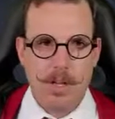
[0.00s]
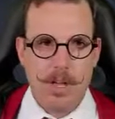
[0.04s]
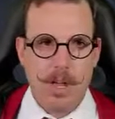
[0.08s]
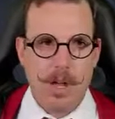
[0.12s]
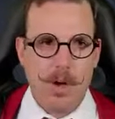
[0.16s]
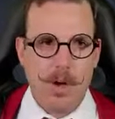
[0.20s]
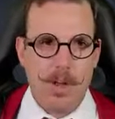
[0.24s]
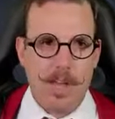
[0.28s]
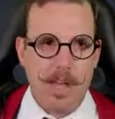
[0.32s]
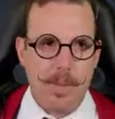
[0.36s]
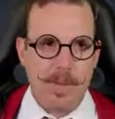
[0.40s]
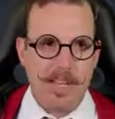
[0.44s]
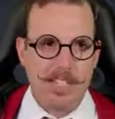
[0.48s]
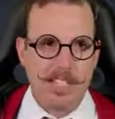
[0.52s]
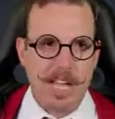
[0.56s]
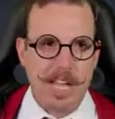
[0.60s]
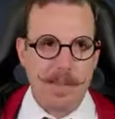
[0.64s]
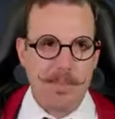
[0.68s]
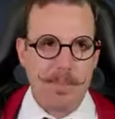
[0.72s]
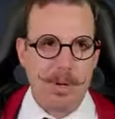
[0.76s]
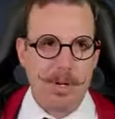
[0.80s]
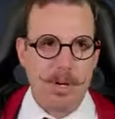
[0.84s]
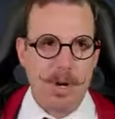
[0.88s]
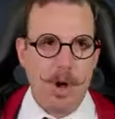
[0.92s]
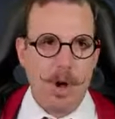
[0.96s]
Oh yeah, because I
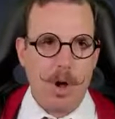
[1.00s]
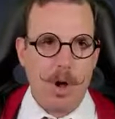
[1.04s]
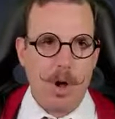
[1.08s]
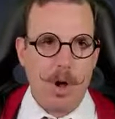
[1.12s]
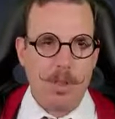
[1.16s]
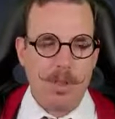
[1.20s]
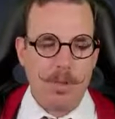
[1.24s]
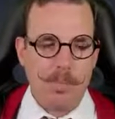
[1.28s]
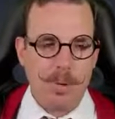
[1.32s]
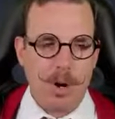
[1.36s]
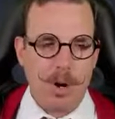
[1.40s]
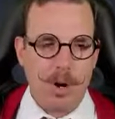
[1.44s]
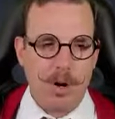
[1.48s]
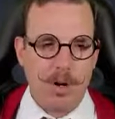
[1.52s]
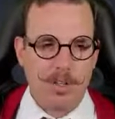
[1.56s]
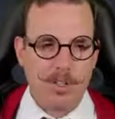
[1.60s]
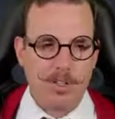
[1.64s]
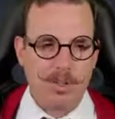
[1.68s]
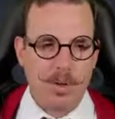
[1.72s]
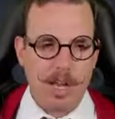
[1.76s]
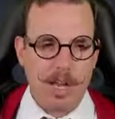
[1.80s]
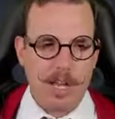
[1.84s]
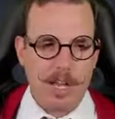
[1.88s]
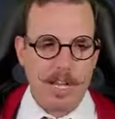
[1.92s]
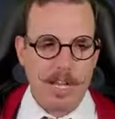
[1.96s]
put all the parts,
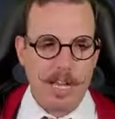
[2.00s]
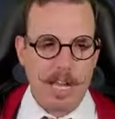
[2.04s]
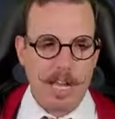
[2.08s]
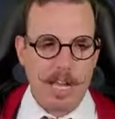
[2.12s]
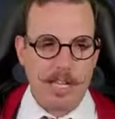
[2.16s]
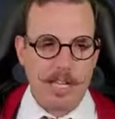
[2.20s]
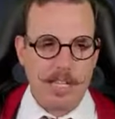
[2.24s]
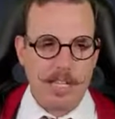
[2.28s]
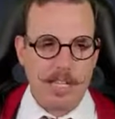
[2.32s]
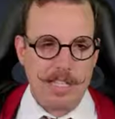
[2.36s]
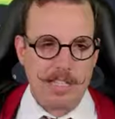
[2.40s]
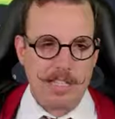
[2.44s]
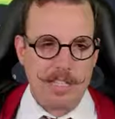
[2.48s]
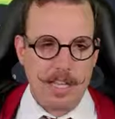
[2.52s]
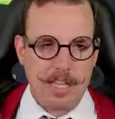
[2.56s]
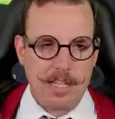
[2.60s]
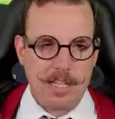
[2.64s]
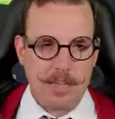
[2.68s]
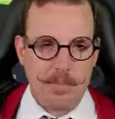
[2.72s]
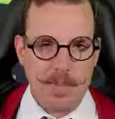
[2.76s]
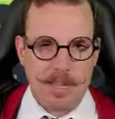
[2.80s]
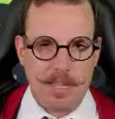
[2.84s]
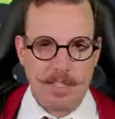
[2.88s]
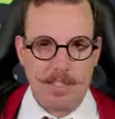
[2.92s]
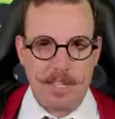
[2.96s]
so that's not
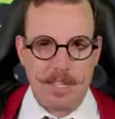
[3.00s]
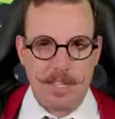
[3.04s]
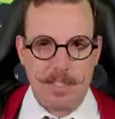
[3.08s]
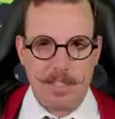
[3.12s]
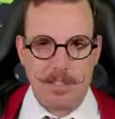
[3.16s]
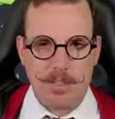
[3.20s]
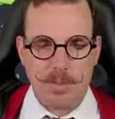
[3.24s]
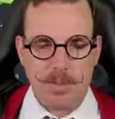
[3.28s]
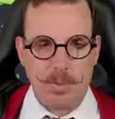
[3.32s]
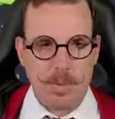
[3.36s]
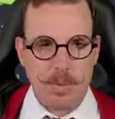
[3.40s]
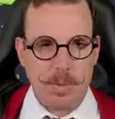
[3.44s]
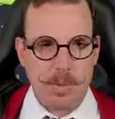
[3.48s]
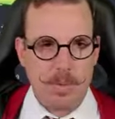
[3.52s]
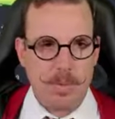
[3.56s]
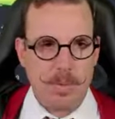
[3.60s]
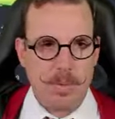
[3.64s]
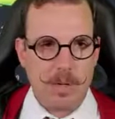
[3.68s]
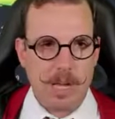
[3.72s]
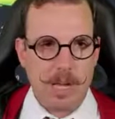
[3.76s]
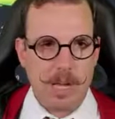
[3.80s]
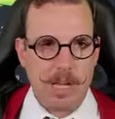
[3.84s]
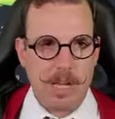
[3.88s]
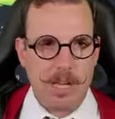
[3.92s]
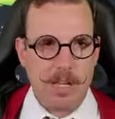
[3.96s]
going to make sense. So
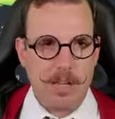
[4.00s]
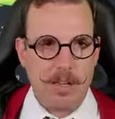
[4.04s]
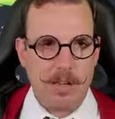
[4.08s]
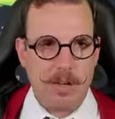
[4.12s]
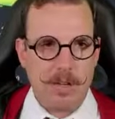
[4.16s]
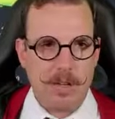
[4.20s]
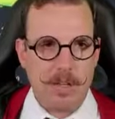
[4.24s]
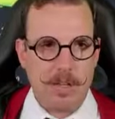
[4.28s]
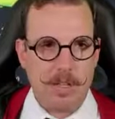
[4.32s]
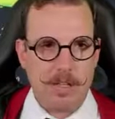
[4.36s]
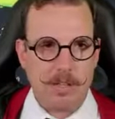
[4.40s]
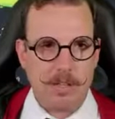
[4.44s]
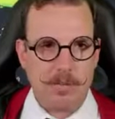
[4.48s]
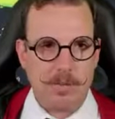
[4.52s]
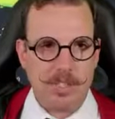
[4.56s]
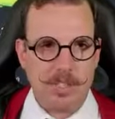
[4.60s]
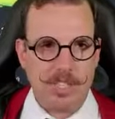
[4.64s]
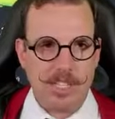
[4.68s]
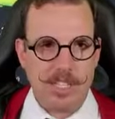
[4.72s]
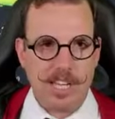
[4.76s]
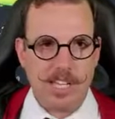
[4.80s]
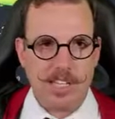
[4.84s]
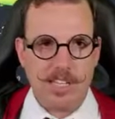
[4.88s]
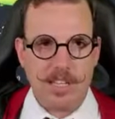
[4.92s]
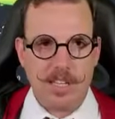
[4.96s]

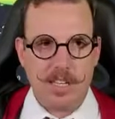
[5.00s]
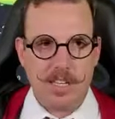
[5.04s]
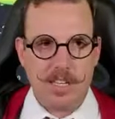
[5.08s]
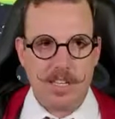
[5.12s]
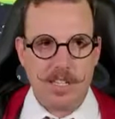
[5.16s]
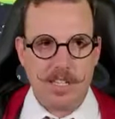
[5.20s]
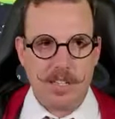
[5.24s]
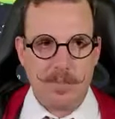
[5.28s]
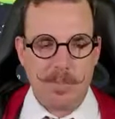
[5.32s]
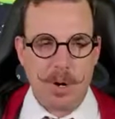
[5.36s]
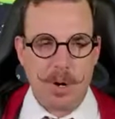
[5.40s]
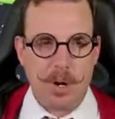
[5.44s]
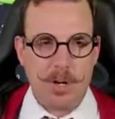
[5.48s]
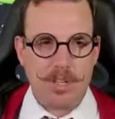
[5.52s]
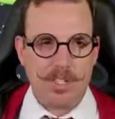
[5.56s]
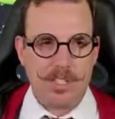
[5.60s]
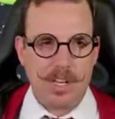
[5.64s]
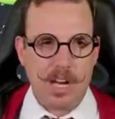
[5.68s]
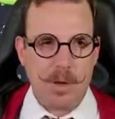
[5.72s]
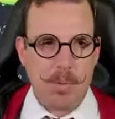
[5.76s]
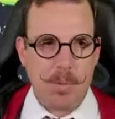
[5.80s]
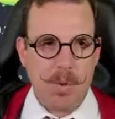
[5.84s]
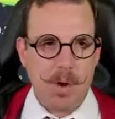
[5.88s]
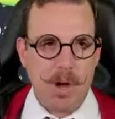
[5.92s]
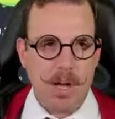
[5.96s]
to get the parts
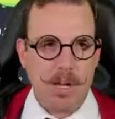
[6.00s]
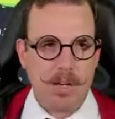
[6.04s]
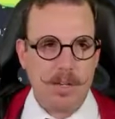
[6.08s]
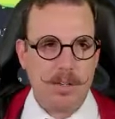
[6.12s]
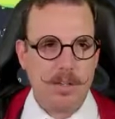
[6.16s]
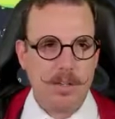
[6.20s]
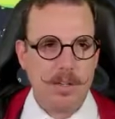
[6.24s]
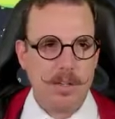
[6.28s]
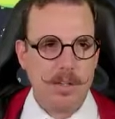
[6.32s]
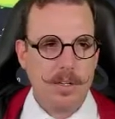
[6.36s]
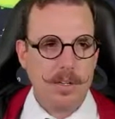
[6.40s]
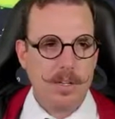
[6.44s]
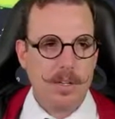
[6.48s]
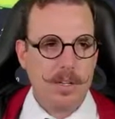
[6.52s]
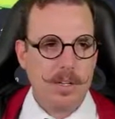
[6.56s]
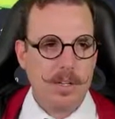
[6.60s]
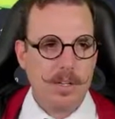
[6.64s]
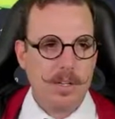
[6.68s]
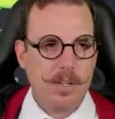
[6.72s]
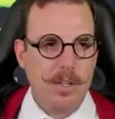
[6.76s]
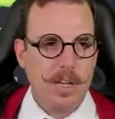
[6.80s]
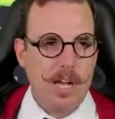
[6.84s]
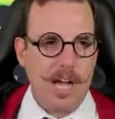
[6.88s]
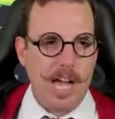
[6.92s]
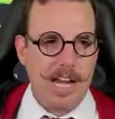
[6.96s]
that I want,
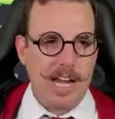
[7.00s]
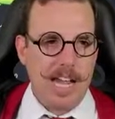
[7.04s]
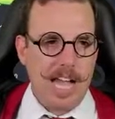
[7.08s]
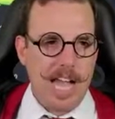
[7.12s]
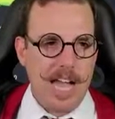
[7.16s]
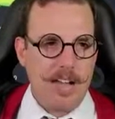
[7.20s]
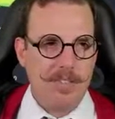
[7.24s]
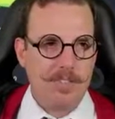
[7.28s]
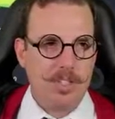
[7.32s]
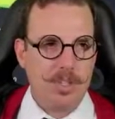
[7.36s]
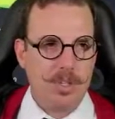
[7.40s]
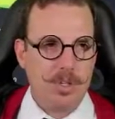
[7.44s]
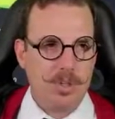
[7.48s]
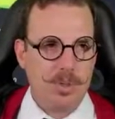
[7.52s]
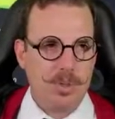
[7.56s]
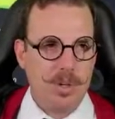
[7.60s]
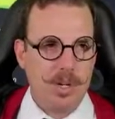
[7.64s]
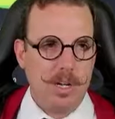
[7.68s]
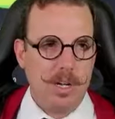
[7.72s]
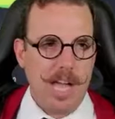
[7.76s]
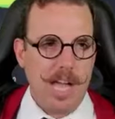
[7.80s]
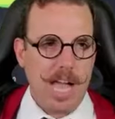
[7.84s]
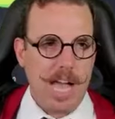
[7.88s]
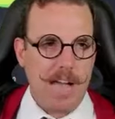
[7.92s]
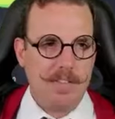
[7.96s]
I'd have to
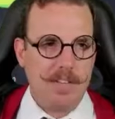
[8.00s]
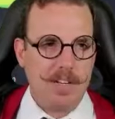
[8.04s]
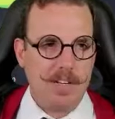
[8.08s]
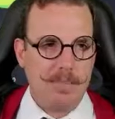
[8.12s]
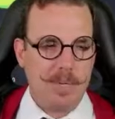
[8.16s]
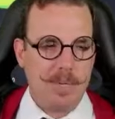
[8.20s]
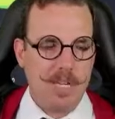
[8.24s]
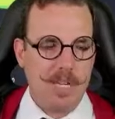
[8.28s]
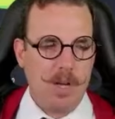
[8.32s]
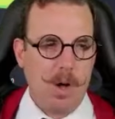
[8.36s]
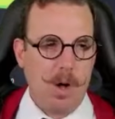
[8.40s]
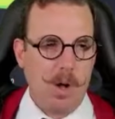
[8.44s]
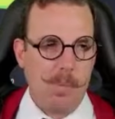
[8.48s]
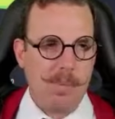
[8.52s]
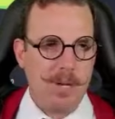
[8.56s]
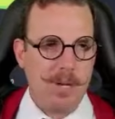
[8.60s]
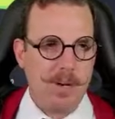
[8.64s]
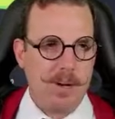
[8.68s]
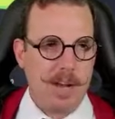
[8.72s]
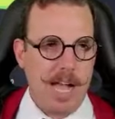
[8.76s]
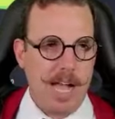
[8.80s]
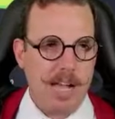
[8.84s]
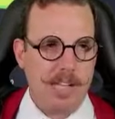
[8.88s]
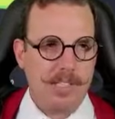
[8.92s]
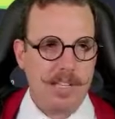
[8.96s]
have it be all
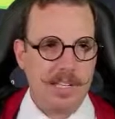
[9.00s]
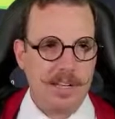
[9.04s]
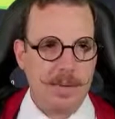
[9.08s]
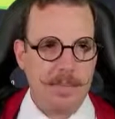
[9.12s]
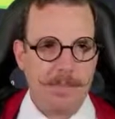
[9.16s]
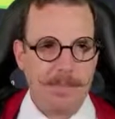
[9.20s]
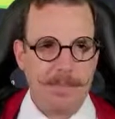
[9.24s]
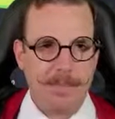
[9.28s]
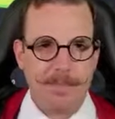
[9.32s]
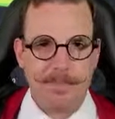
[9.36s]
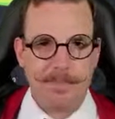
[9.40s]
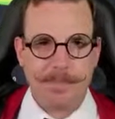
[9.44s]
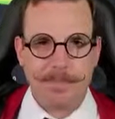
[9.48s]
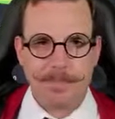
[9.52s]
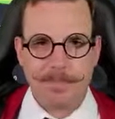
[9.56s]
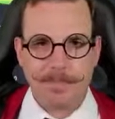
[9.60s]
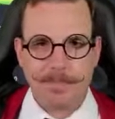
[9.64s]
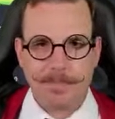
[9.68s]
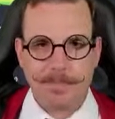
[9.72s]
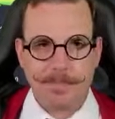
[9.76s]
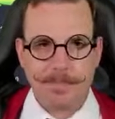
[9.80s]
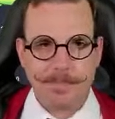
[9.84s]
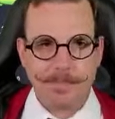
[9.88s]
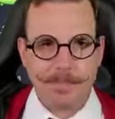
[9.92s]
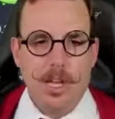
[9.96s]
pure Axie.
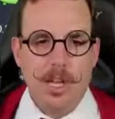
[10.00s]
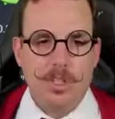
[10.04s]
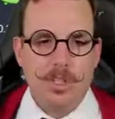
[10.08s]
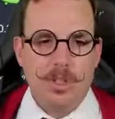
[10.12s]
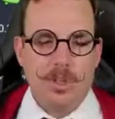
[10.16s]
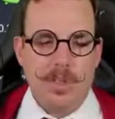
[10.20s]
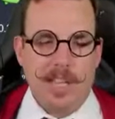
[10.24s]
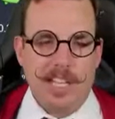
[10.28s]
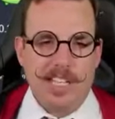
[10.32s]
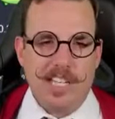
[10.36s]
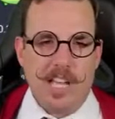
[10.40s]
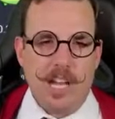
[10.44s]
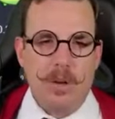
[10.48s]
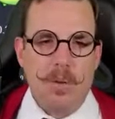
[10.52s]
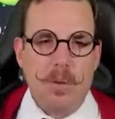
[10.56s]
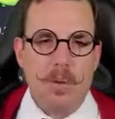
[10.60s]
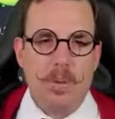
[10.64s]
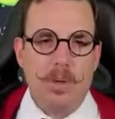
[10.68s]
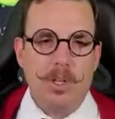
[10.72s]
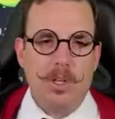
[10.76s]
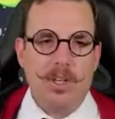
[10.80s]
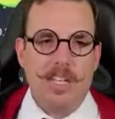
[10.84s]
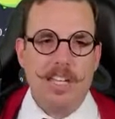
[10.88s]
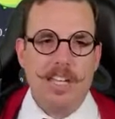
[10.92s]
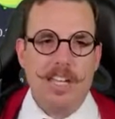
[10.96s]
So that's kind of what
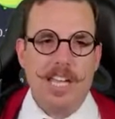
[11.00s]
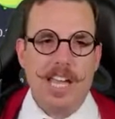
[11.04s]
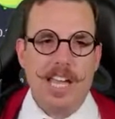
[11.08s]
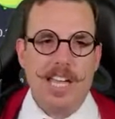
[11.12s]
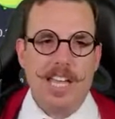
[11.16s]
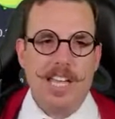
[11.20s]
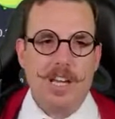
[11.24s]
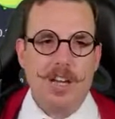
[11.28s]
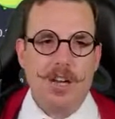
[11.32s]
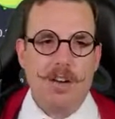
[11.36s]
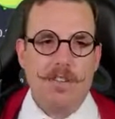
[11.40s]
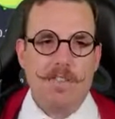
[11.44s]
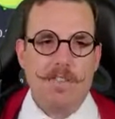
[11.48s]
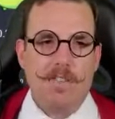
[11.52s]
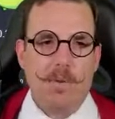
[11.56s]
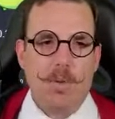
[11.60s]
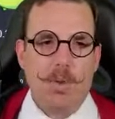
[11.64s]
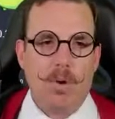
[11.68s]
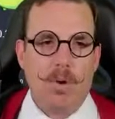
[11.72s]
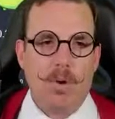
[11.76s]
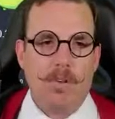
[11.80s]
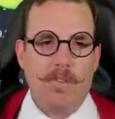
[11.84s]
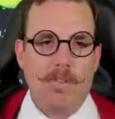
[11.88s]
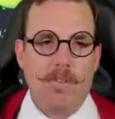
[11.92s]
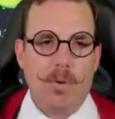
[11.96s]
we're looking at here
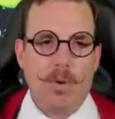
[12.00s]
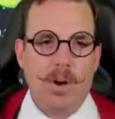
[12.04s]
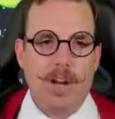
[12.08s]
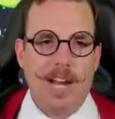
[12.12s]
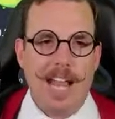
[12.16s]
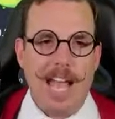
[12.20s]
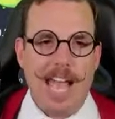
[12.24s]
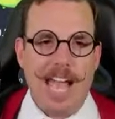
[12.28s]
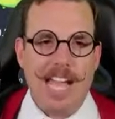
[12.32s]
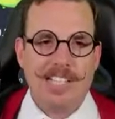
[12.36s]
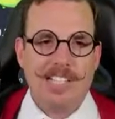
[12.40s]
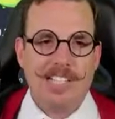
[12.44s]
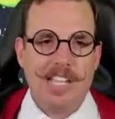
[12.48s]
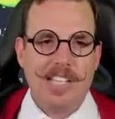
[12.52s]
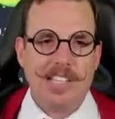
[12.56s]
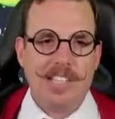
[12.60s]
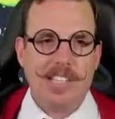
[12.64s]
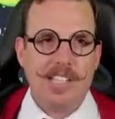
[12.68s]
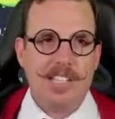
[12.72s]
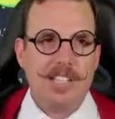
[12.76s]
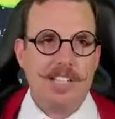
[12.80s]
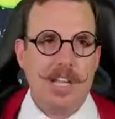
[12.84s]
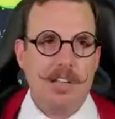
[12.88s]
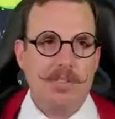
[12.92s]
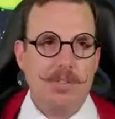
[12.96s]
for an Axie at
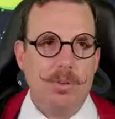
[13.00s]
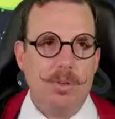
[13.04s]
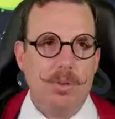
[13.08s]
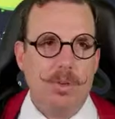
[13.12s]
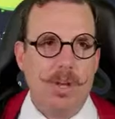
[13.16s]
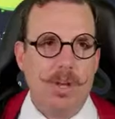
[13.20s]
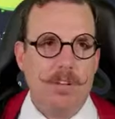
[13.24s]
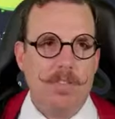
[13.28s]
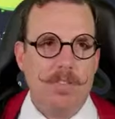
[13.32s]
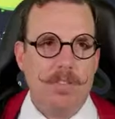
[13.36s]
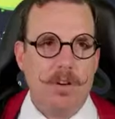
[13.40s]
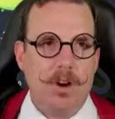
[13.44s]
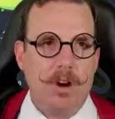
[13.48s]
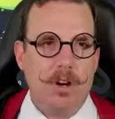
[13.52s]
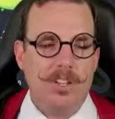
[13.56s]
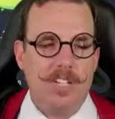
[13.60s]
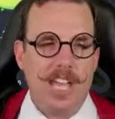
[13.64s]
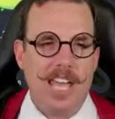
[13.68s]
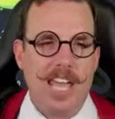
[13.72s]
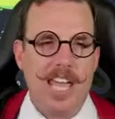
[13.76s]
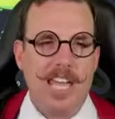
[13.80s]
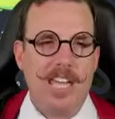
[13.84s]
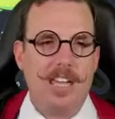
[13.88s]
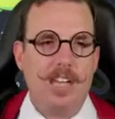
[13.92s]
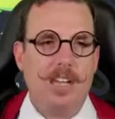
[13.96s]
this level for our
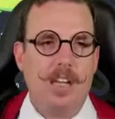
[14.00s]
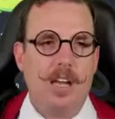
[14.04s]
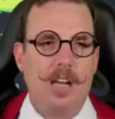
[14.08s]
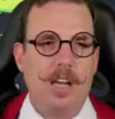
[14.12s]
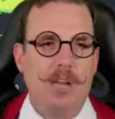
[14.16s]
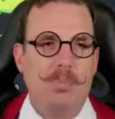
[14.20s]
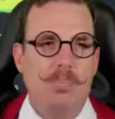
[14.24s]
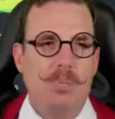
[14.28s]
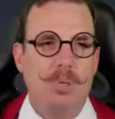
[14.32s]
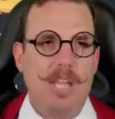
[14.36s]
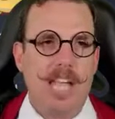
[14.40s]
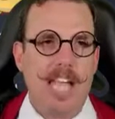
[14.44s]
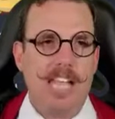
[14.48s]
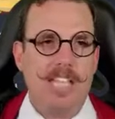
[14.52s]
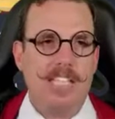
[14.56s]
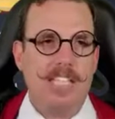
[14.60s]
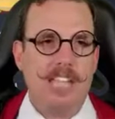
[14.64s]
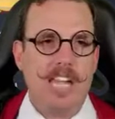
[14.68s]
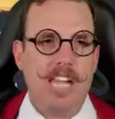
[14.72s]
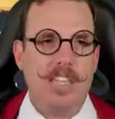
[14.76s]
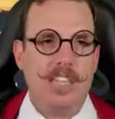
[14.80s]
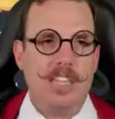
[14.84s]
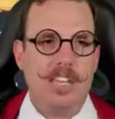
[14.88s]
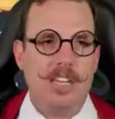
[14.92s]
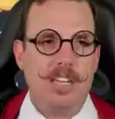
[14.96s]
tank plant.
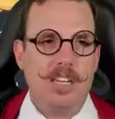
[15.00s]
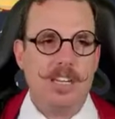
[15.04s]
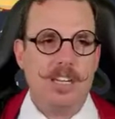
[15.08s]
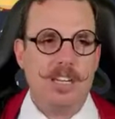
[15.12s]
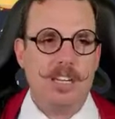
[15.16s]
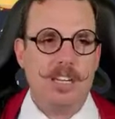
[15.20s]
And then, you